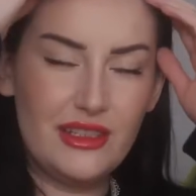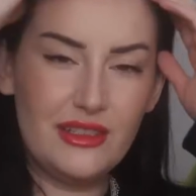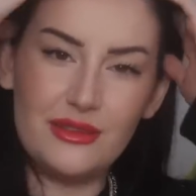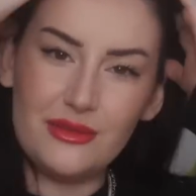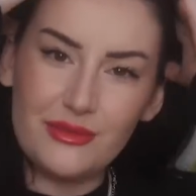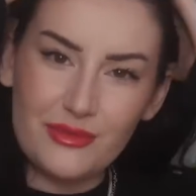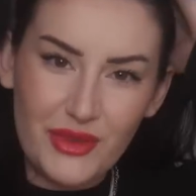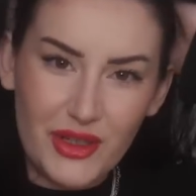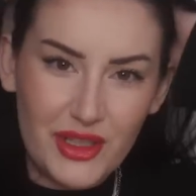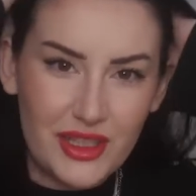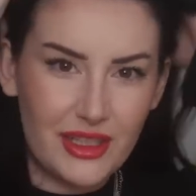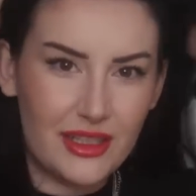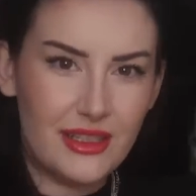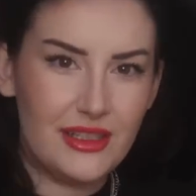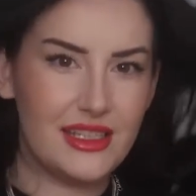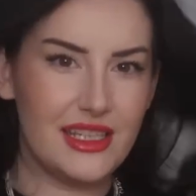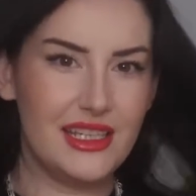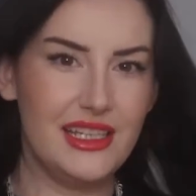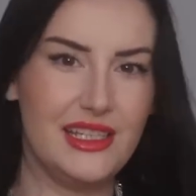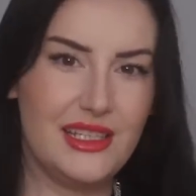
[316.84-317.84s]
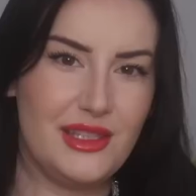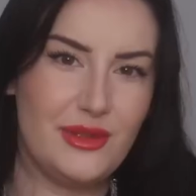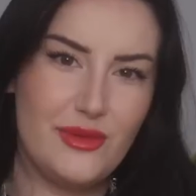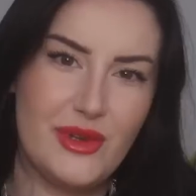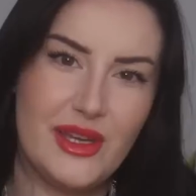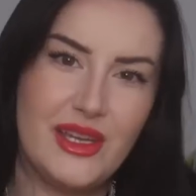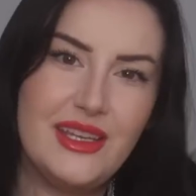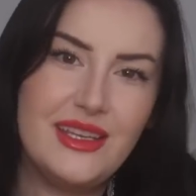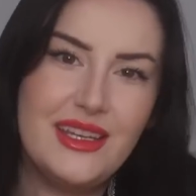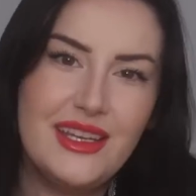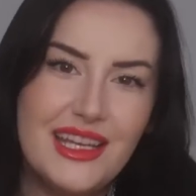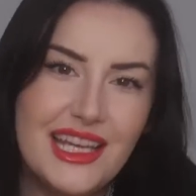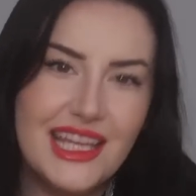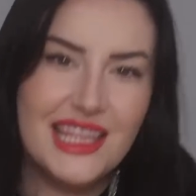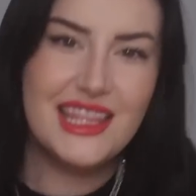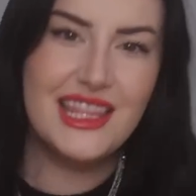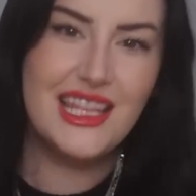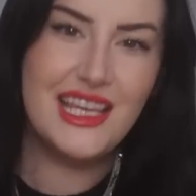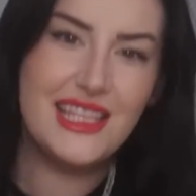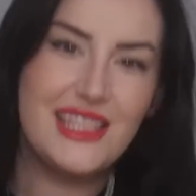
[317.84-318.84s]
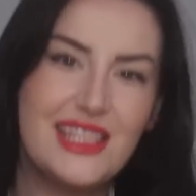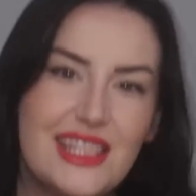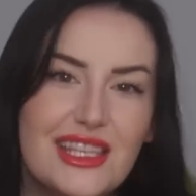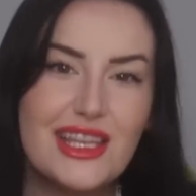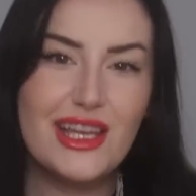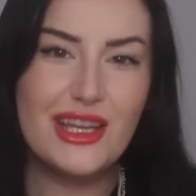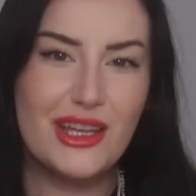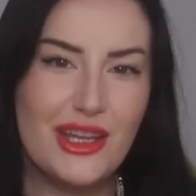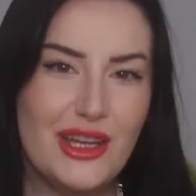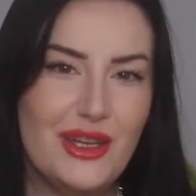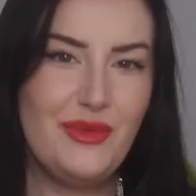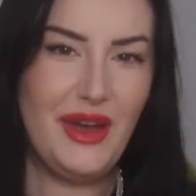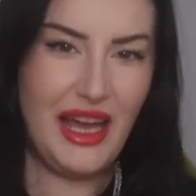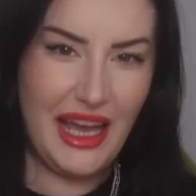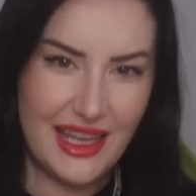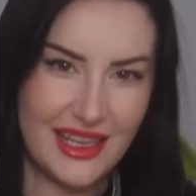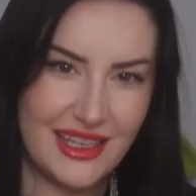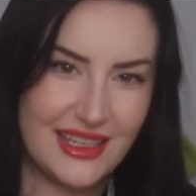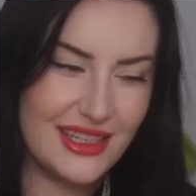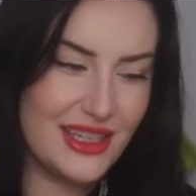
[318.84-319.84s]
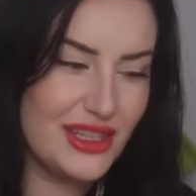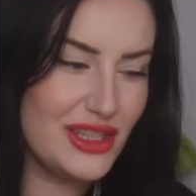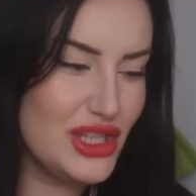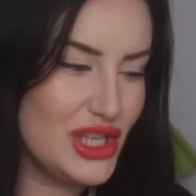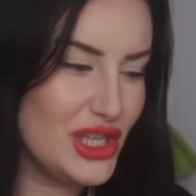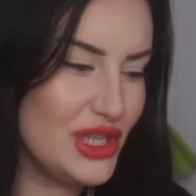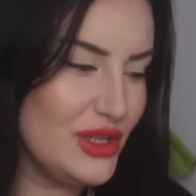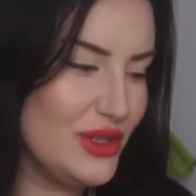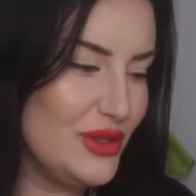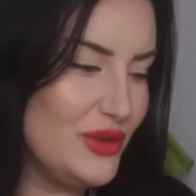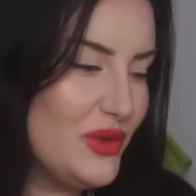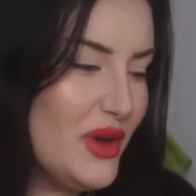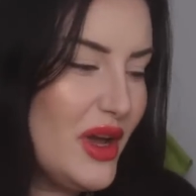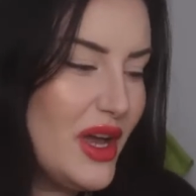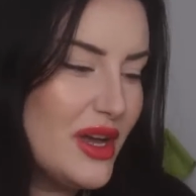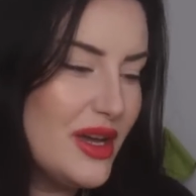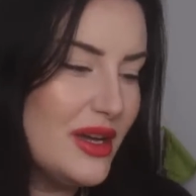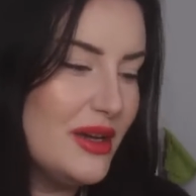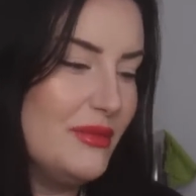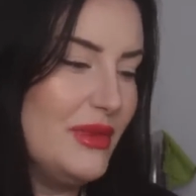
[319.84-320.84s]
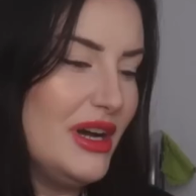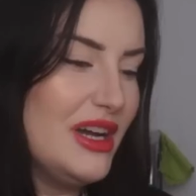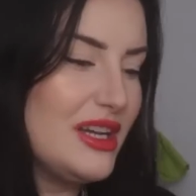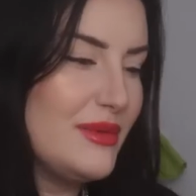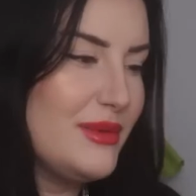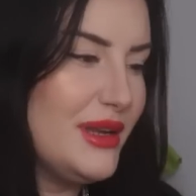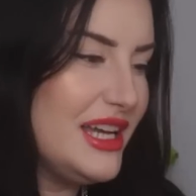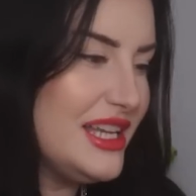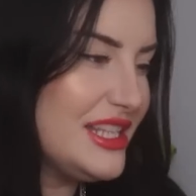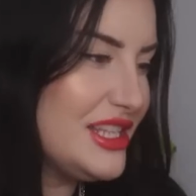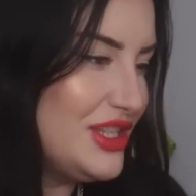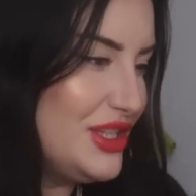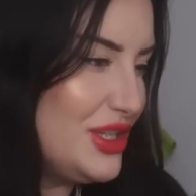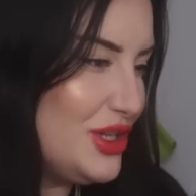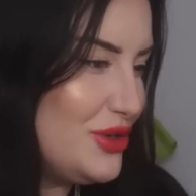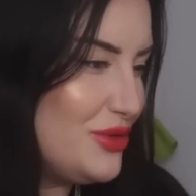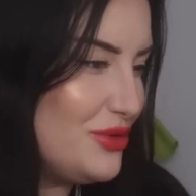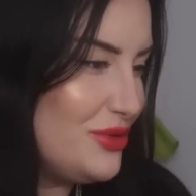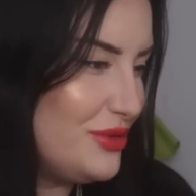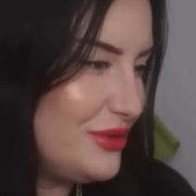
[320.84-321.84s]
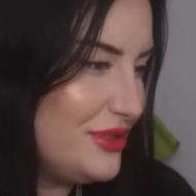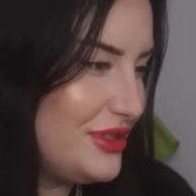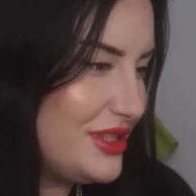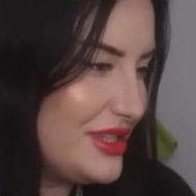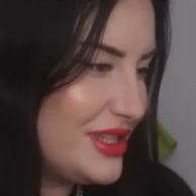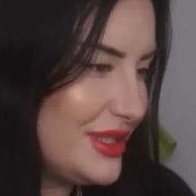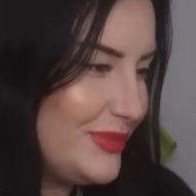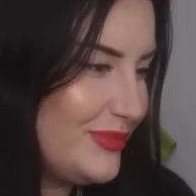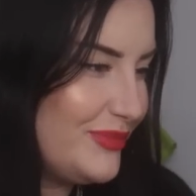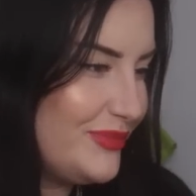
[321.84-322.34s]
no, put those ears away. Let's go back to Markiplier's nudes.